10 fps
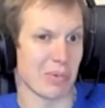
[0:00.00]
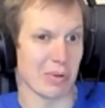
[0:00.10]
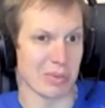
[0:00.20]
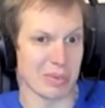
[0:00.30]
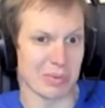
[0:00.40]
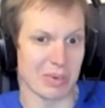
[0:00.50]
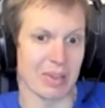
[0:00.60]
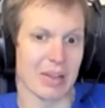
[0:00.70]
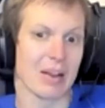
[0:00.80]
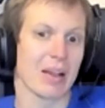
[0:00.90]
possible,
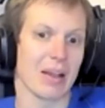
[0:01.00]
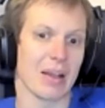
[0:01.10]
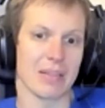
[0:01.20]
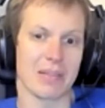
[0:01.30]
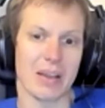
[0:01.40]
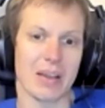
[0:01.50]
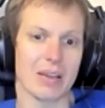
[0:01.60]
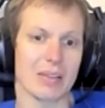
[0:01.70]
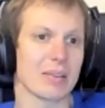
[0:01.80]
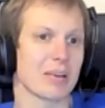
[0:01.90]
and
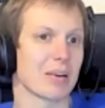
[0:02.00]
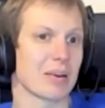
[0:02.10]
then,